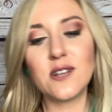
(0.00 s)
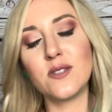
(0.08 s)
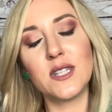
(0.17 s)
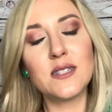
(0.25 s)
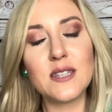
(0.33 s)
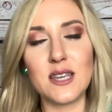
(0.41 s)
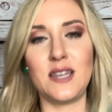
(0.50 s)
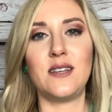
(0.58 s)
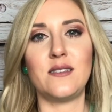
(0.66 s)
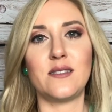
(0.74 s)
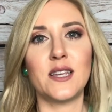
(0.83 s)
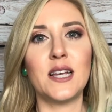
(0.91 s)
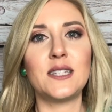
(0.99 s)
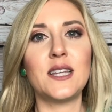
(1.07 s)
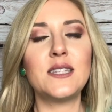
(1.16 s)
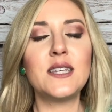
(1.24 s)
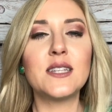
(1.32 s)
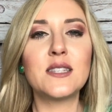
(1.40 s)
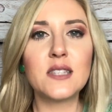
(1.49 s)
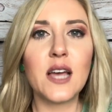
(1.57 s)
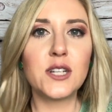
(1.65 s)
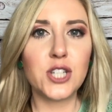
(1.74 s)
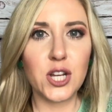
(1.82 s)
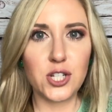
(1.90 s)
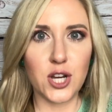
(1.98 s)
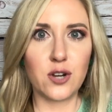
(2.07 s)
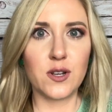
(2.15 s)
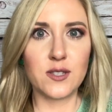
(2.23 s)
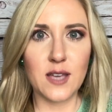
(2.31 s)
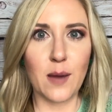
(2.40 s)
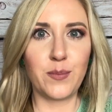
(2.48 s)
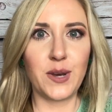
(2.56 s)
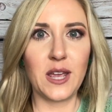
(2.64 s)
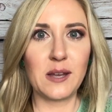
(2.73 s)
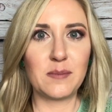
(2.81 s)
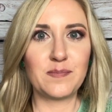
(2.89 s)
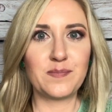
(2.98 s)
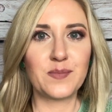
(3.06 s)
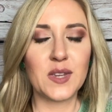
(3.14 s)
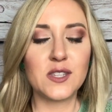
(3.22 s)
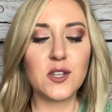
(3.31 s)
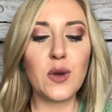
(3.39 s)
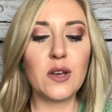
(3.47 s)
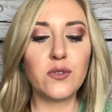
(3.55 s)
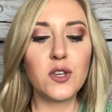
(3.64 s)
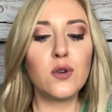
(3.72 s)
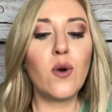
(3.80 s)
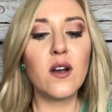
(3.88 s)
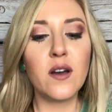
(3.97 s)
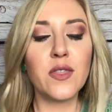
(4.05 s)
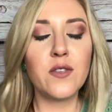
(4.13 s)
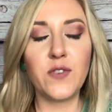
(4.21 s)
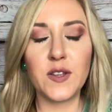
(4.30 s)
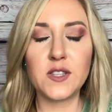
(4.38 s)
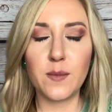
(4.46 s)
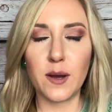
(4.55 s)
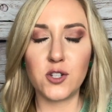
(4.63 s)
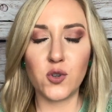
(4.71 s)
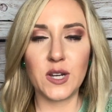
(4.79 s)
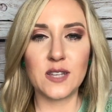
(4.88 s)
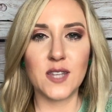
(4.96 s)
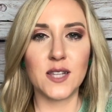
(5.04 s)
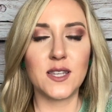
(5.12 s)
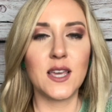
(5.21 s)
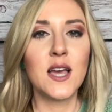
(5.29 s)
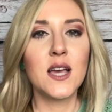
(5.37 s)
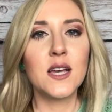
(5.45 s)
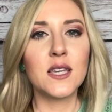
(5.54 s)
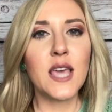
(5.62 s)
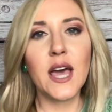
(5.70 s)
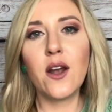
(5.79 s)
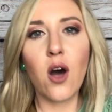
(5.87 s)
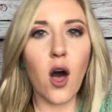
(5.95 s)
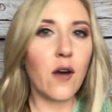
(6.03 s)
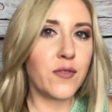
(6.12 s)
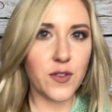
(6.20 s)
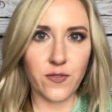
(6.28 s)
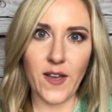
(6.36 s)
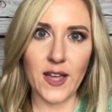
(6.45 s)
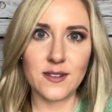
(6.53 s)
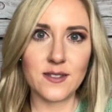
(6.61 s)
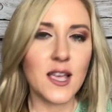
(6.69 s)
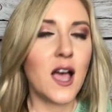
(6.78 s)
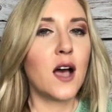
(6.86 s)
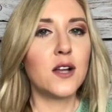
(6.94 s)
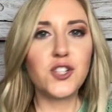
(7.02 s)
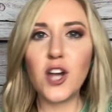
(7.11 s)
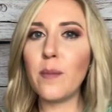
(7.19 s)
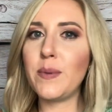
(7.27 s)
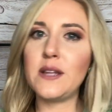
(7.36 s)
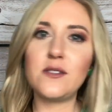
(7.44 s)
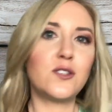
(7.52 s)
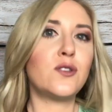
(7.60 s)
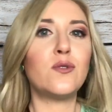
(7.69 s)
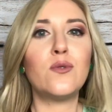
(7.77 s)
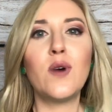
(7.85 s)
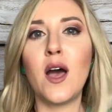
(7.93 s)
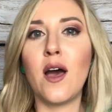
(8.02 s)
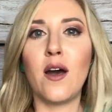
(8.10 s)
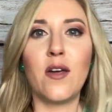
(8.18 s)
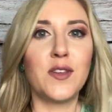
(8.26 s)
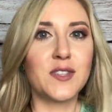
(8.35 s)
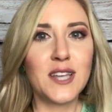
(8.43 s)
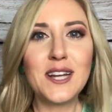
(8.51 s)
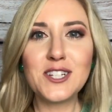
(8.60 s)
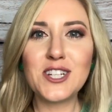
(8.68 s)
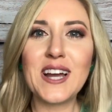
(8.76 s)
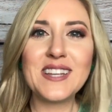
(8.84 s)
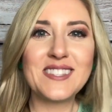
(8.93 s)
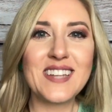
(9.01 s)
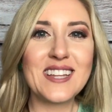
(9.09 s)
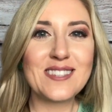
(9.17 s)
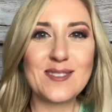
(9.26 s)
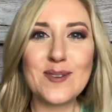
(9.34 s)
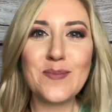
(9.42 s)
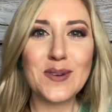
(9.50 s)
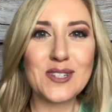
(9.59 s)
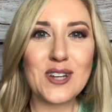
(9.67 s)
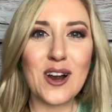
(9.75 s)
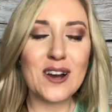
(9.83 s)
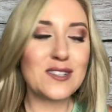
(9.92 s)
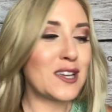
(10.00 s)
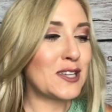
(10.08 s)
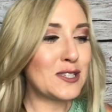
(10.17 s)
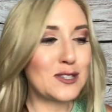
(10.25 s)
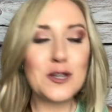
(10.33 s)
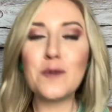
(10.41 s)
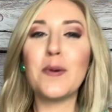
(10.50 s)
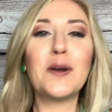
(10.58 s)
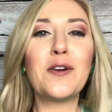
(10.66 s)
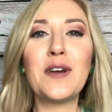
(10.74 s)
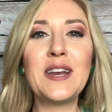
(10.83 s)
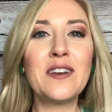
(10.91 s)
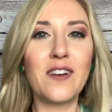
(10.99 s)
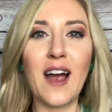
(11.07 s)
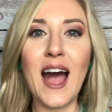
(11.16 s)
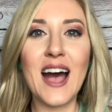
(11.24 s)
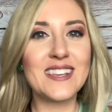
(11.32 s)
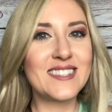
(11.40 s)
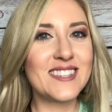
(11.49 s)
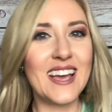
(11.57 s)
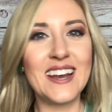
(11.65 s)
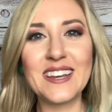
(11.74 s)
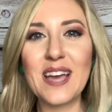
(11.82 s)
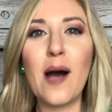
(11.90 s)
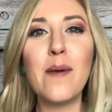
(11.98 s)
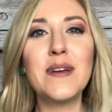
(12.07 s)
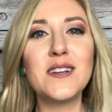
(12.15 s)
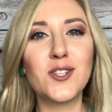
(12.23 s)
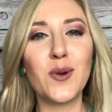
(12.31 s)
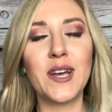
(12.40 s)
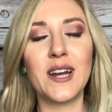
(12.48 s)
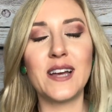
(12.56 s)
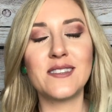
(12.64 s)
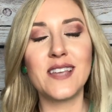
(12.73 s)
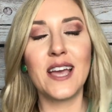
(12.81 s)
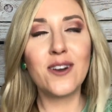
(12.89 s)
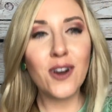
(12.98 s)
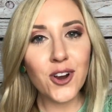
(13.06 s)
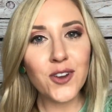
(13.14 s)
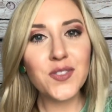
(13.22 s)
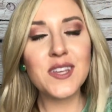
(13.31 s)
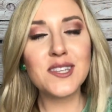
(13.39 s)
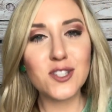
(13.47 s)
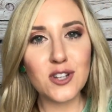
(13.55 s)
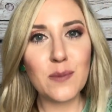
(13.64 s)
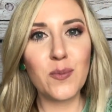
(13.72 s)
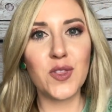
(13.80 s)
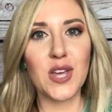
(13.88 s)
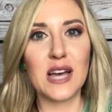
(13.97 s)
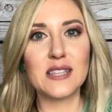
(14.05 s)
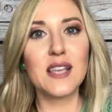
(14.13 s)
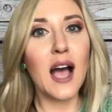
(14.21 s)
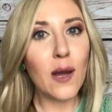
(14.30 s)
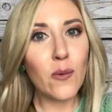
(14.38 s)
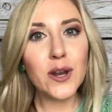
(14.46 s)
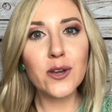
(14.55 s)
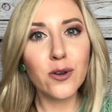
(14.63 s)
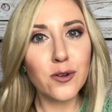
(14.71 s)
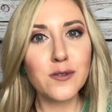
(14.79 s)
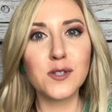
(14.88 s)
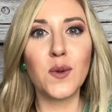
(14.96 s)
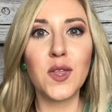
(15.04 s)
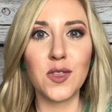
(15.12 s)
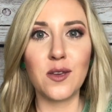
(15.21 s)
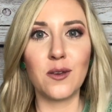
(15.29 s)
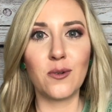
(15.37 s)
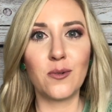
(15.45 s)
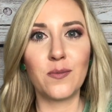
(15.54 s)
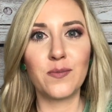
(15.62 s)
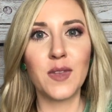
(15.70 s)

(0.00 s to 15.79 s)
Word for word: how Scentsy is. Scentsy is such a generous company. So if you are on the fence about joining Scentsy, Get off the fence. Jump into the Sunshine State Superstars, super green grass, and come and join us and earn this trip with us. I want to cruise with you.